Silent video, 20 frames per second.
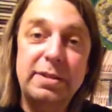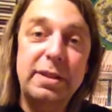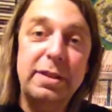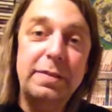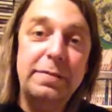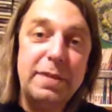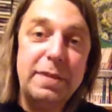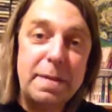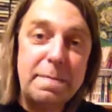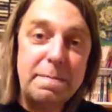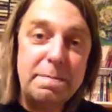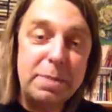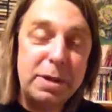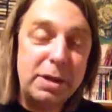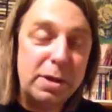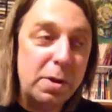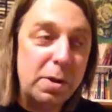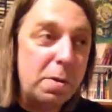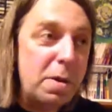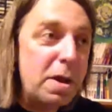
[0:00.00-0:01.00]
leave them
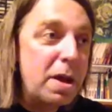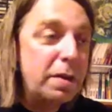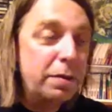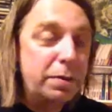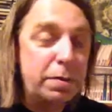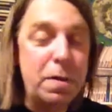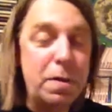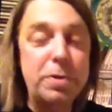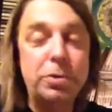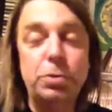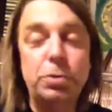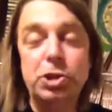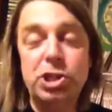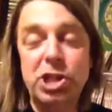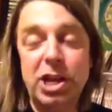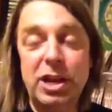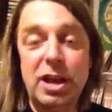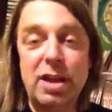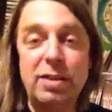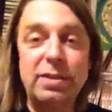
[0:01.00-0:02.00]
below. If you want to
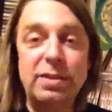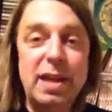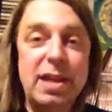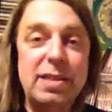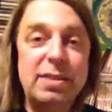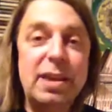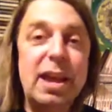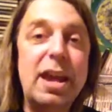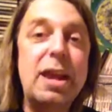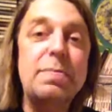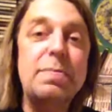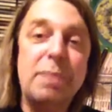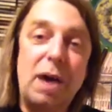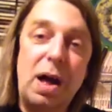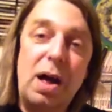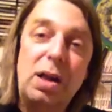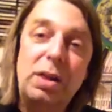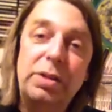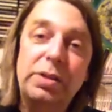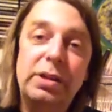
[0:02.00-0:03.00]
check out that game,
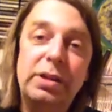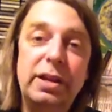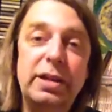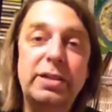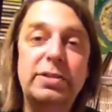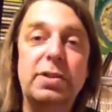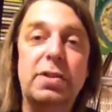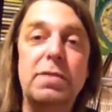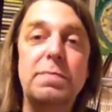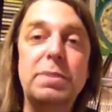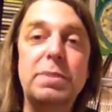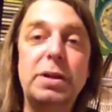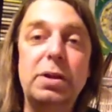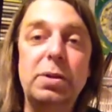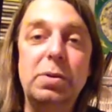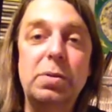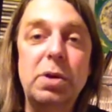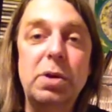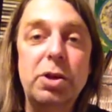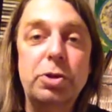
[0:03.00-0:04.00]
all the links are
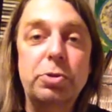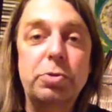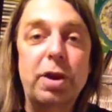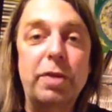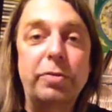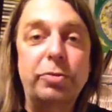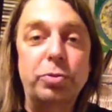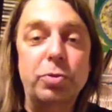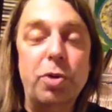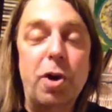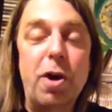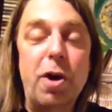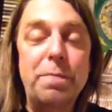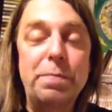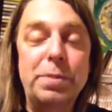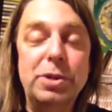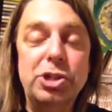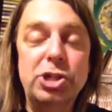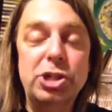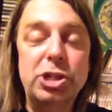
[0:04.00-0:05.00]
below.
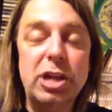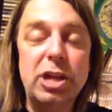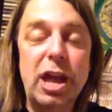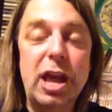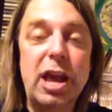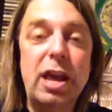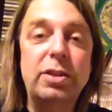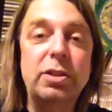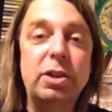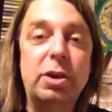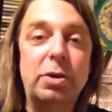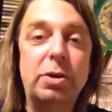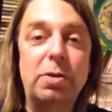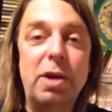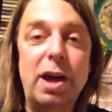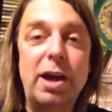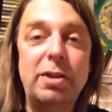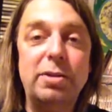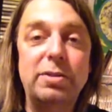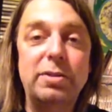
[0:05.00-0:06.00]
Drivethrurpg and
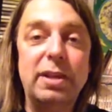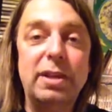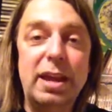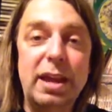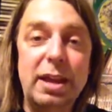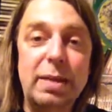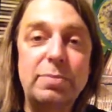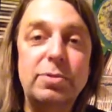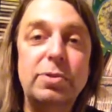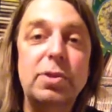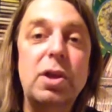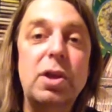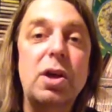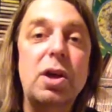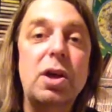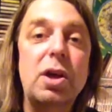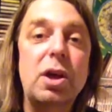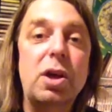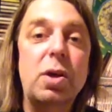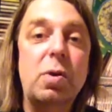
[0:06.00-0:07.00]
Arion Games
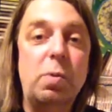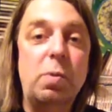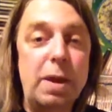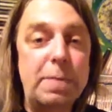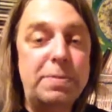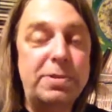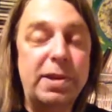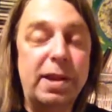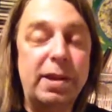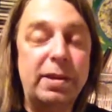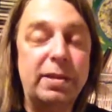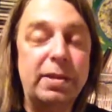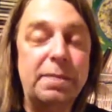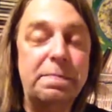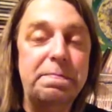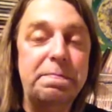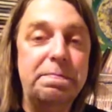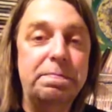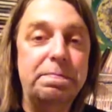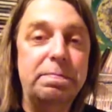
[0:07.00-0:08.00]
website.
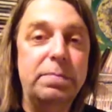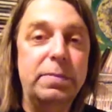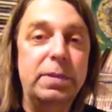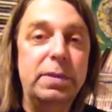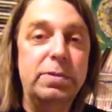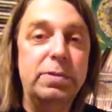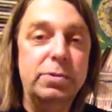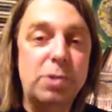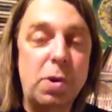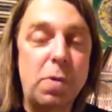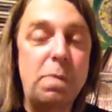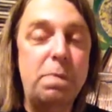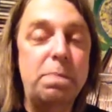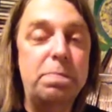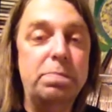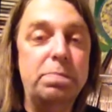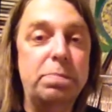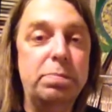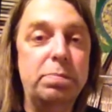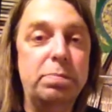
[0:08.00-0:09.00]
So
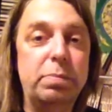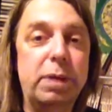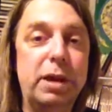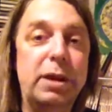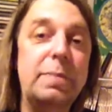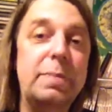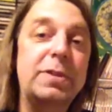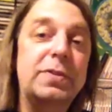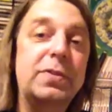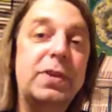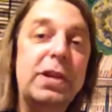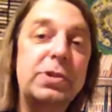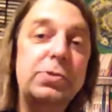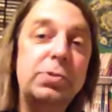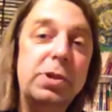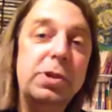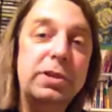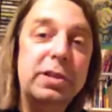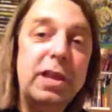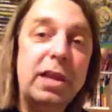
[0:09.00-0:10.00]
my name is
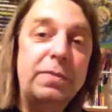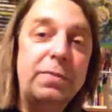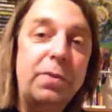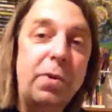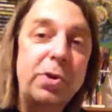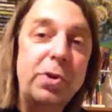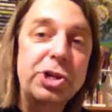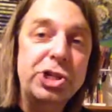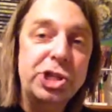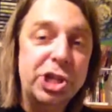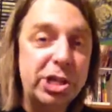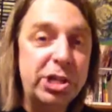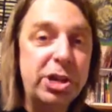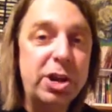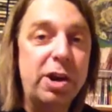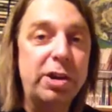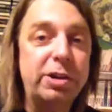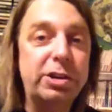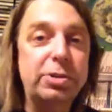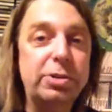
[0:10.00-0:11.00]
François Letarte for
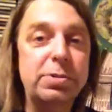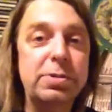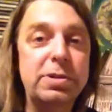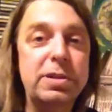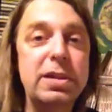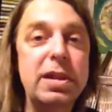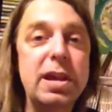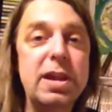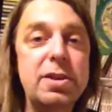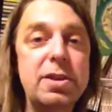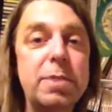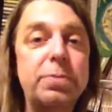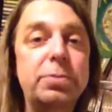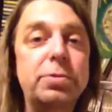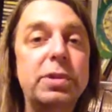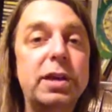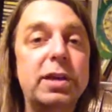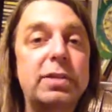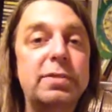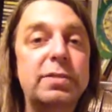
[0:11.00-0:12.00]
JDR-D30, and up
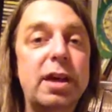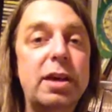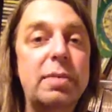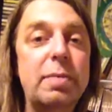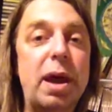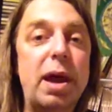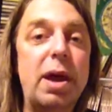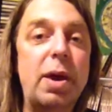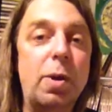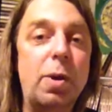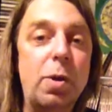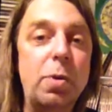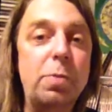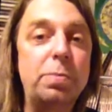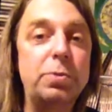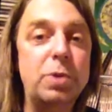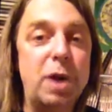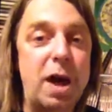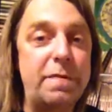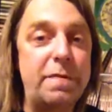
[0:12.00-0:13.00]
to next time, I
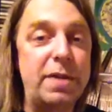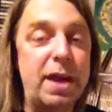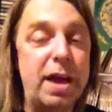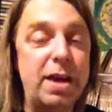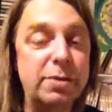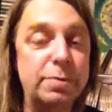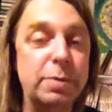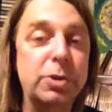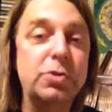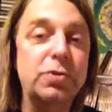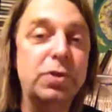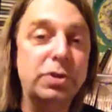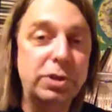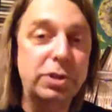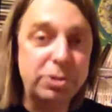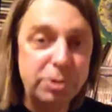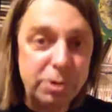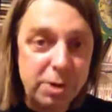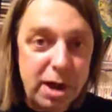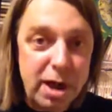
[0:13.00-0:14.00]
hope you have as much fun
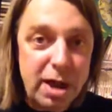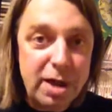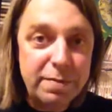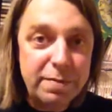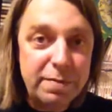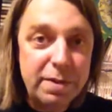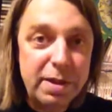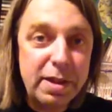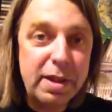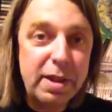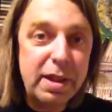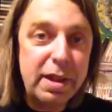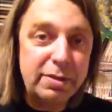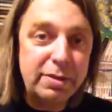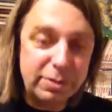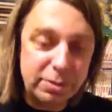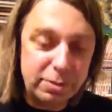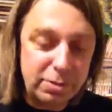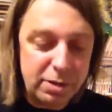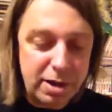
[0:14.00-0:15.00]
in your life
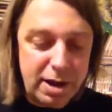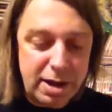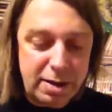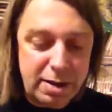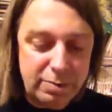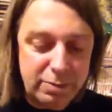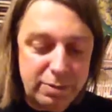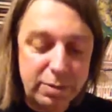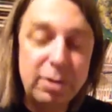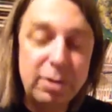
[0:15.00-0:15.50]
as in your games.